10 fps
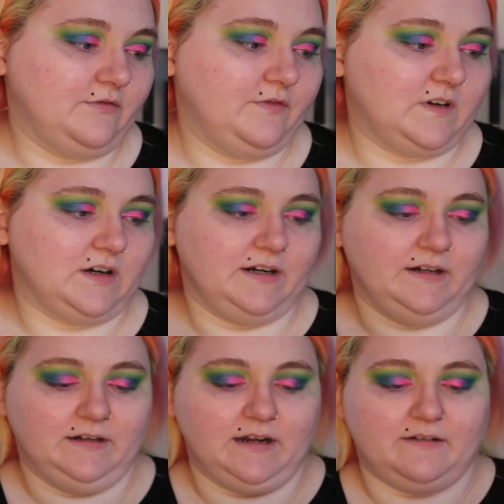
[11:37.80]

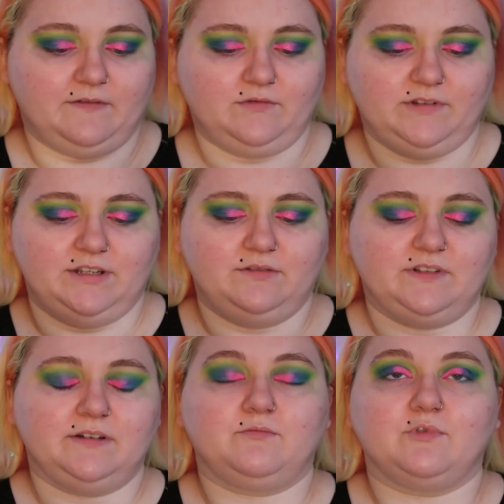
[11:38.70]
far, I've only
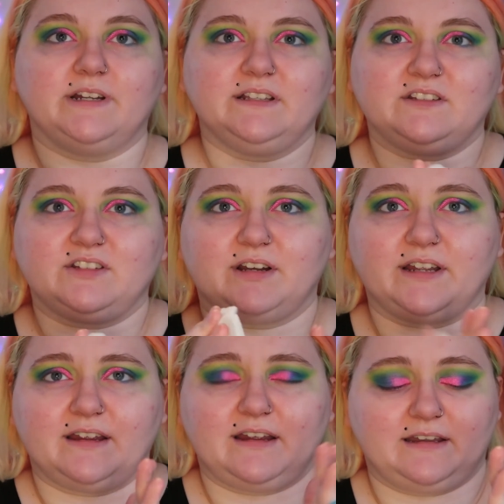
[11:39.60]
used it once, so
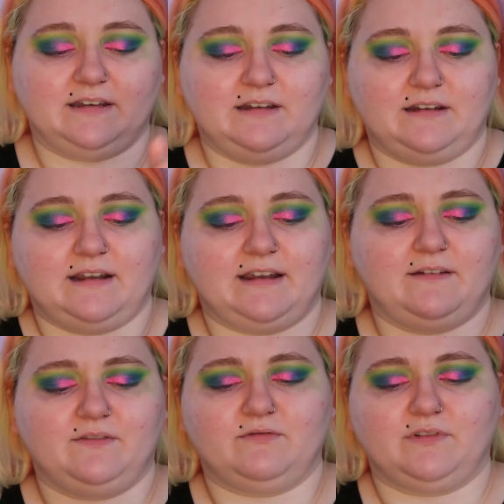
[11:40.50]
I
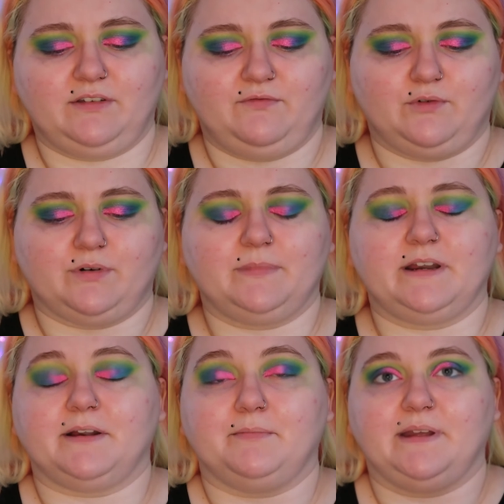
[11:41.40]
haven't really formed
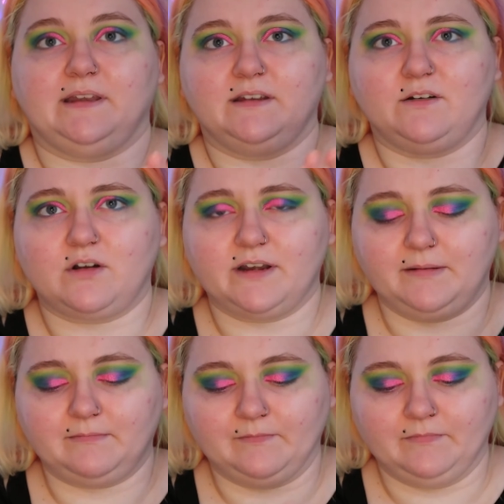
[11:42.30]
an opinion on
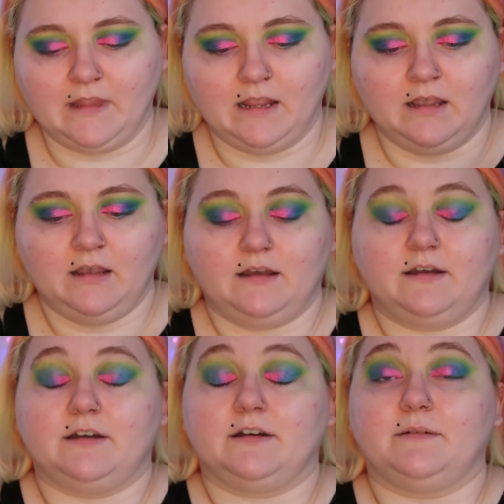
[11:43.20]
it.
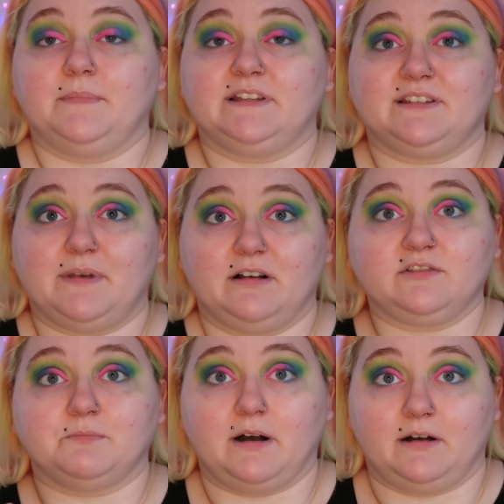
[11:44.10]
It
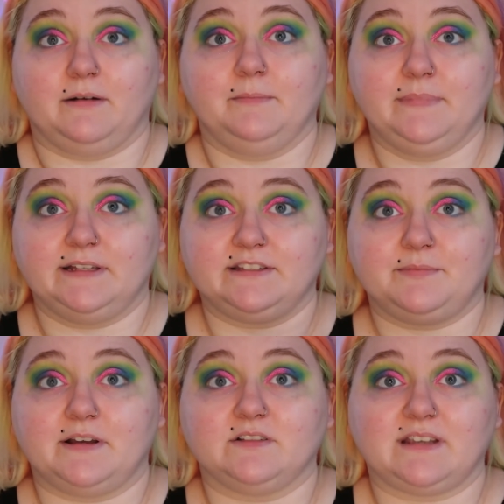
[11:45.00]
smells bomb. It
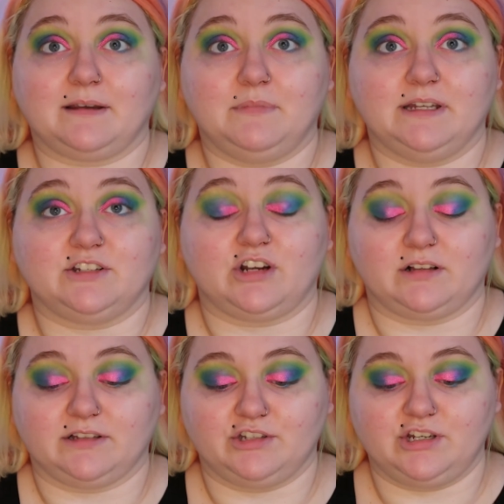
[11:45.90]
smells like mint
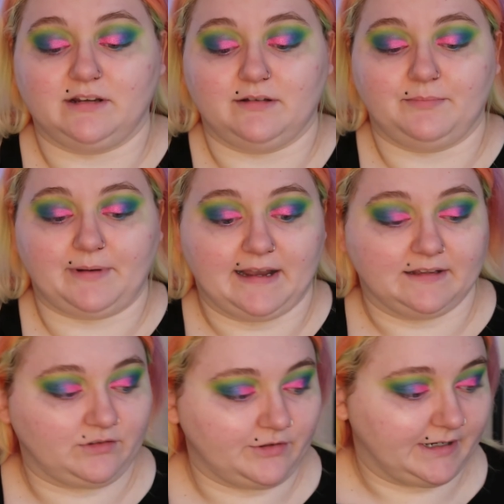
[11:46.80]
chocolate chip
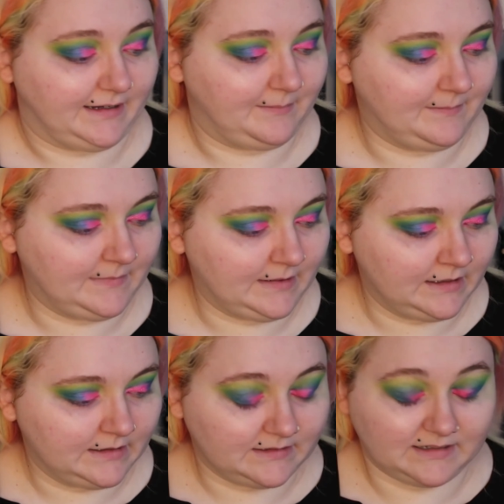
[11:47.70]
ice cream
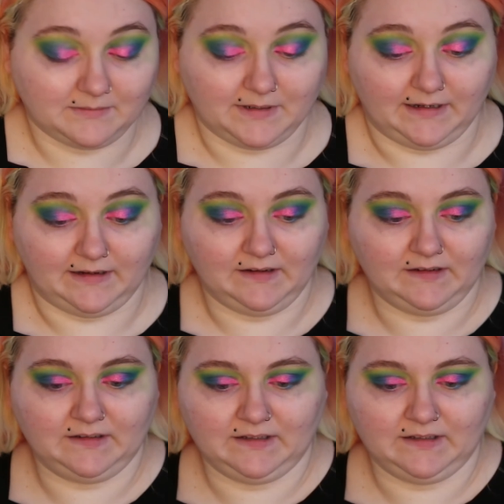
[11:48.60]
to me.